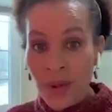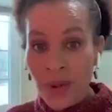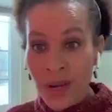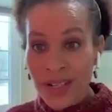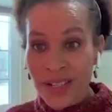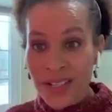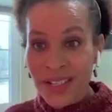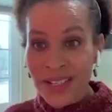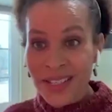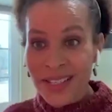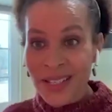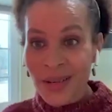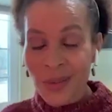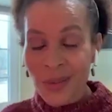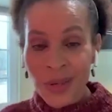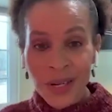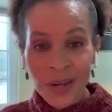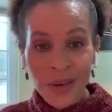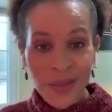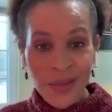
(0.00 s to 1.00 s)
are questions
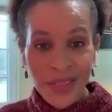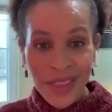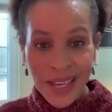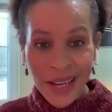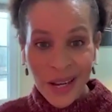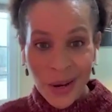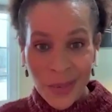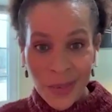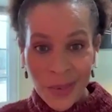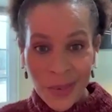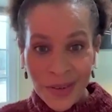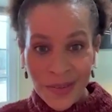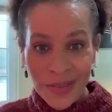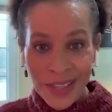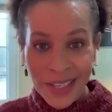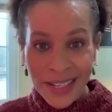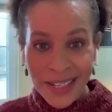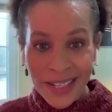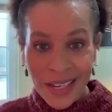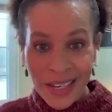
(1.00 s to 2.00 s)
that we don't think are
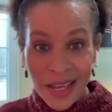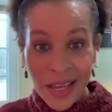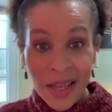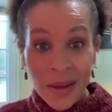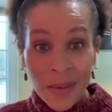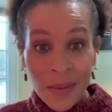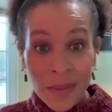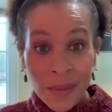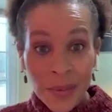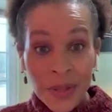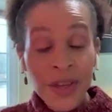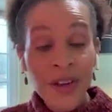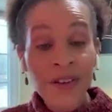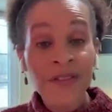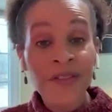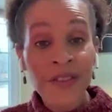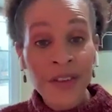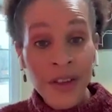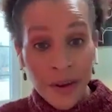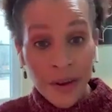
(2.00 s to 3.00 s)
privileged, but
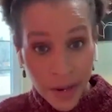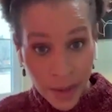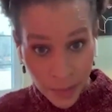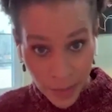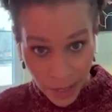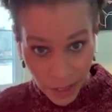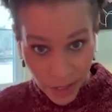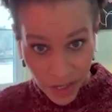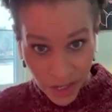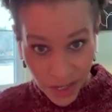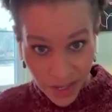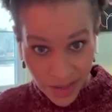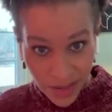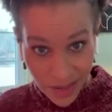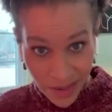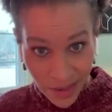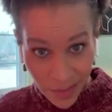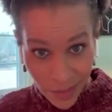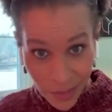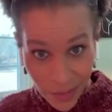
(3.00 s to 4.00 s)
they're very much
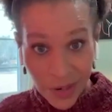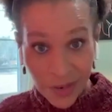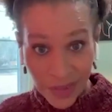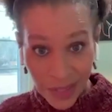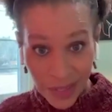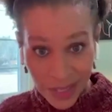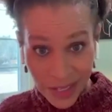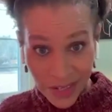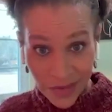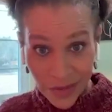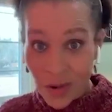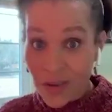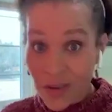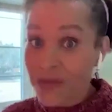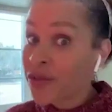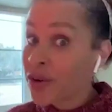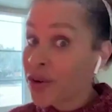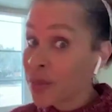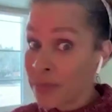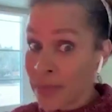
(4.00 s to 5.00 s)
privilege
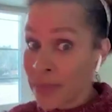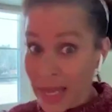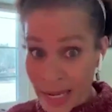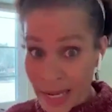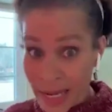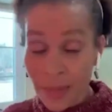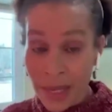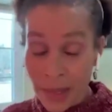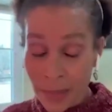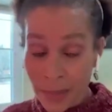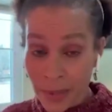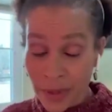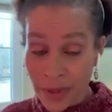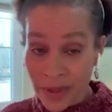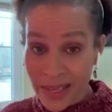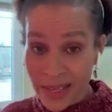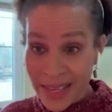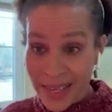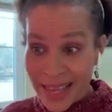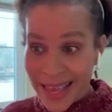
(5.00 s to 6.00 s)
for many
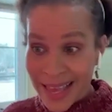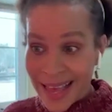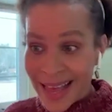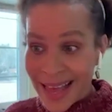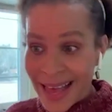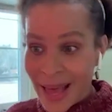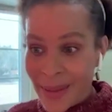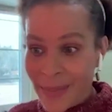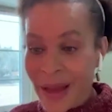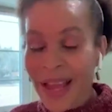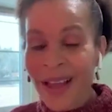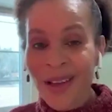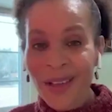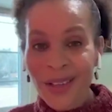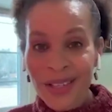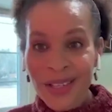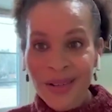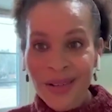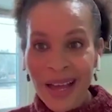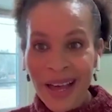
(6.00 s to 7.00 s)
people. I
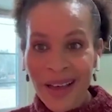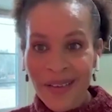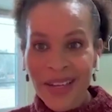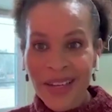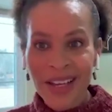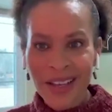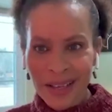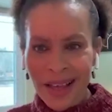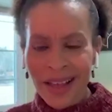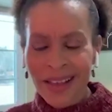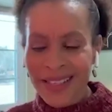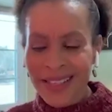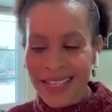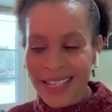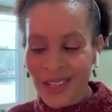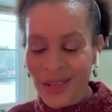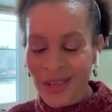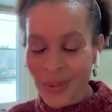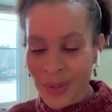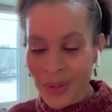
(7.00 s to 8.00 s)
also have, and I'll
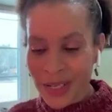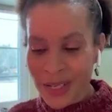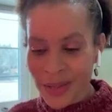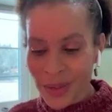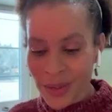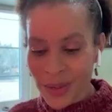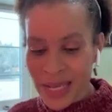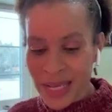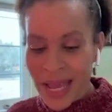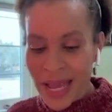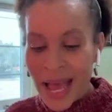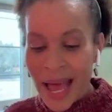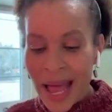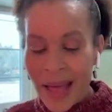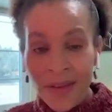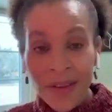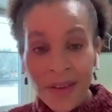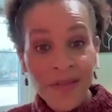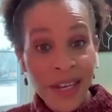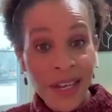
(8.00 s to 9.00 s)
send you the resource,
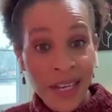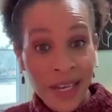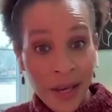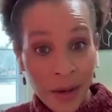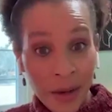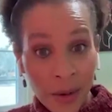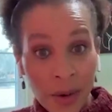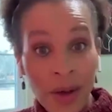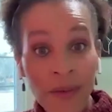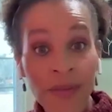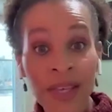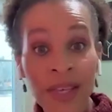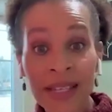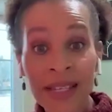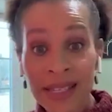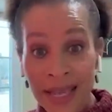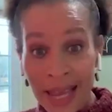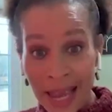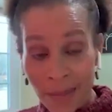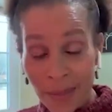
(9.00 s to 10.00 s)
I have a video of the
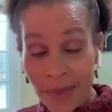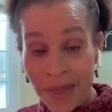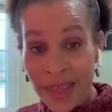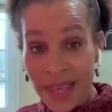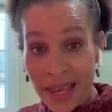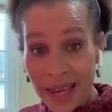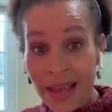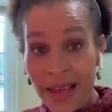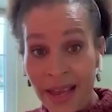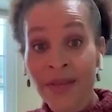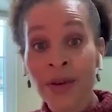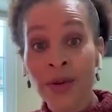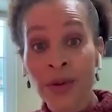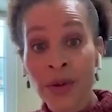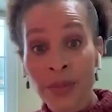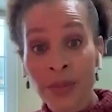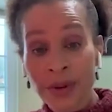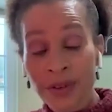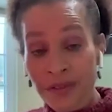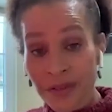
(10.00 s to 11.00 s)
same thing, of a
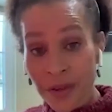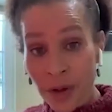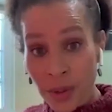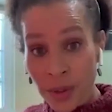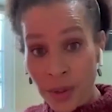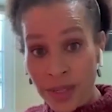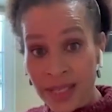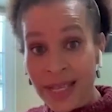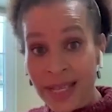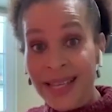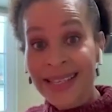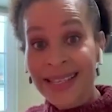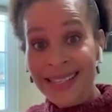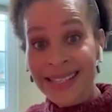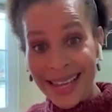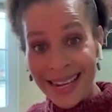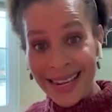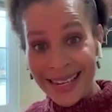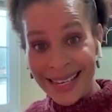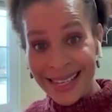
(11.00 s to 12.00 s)
group of folks
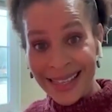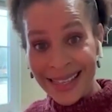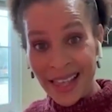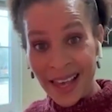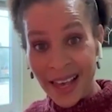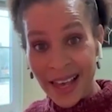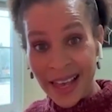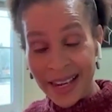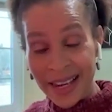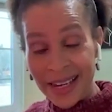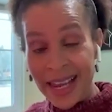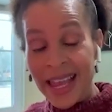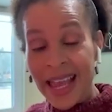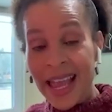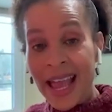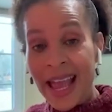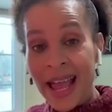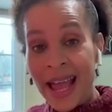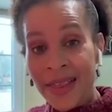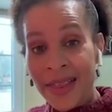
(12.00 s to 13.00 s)
standing in line,
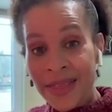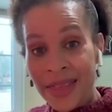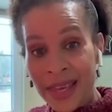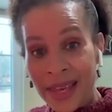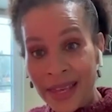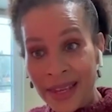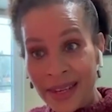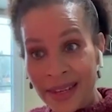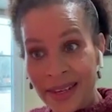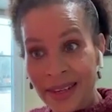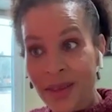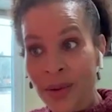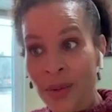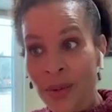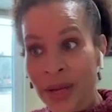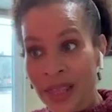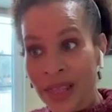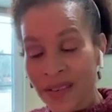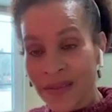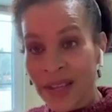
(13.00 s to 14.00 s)
and then
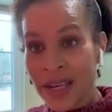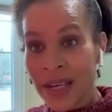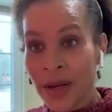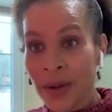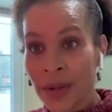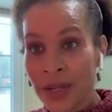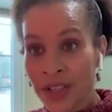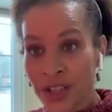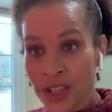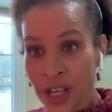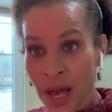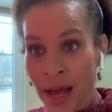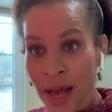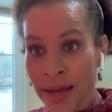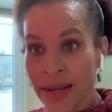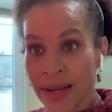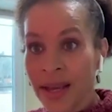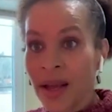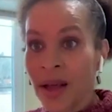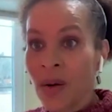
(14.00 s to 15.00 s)
the way the video is
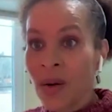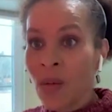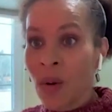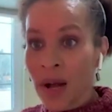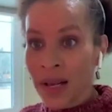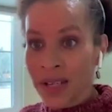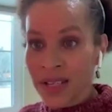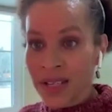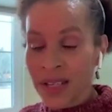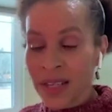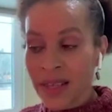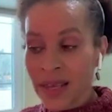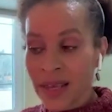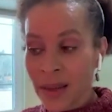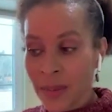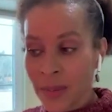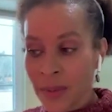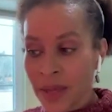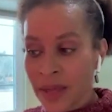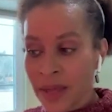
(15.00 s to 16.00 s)
shot, watching
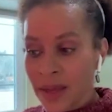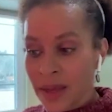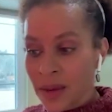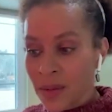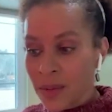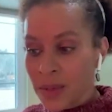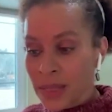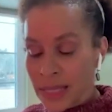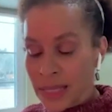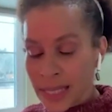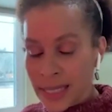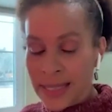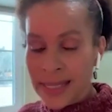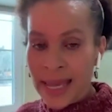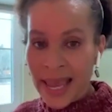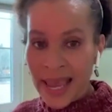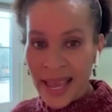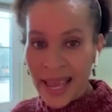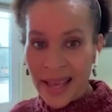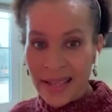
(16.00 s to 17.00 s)
them release
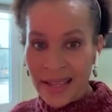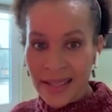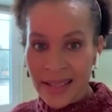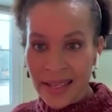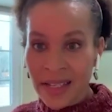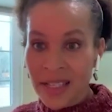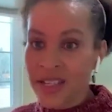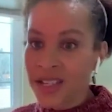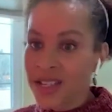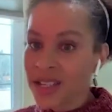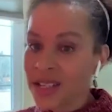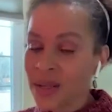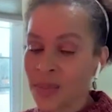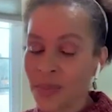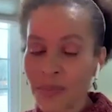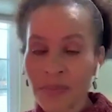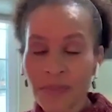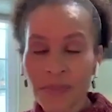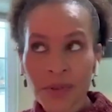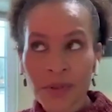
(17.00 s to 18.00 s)
hands. It's
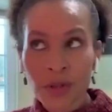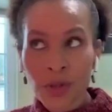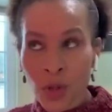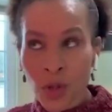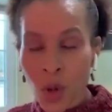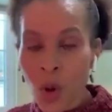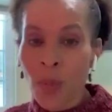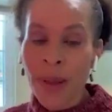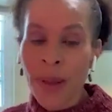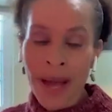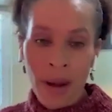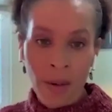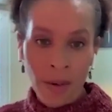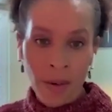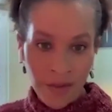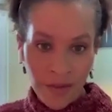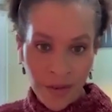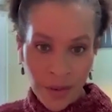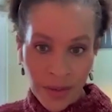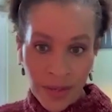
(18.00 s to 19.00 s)
just so
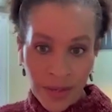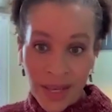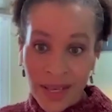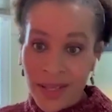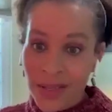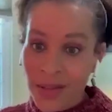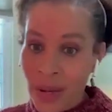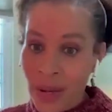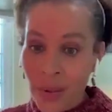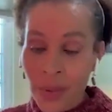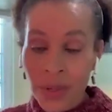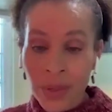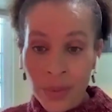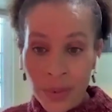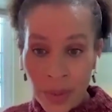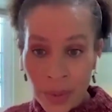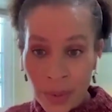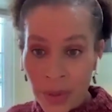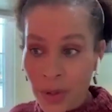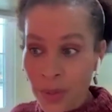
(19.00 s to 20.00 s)
powerful. So I would
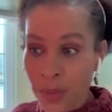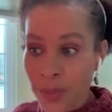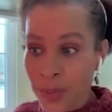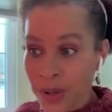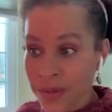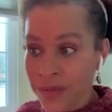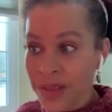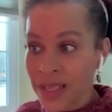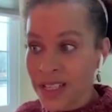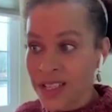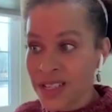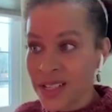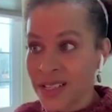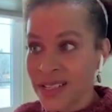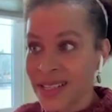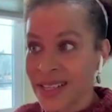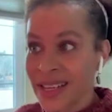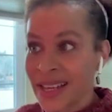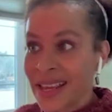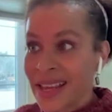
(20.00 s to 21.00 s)
agree with you. Privilege
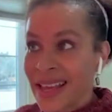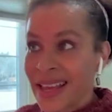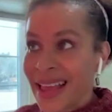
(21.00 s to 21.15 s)
is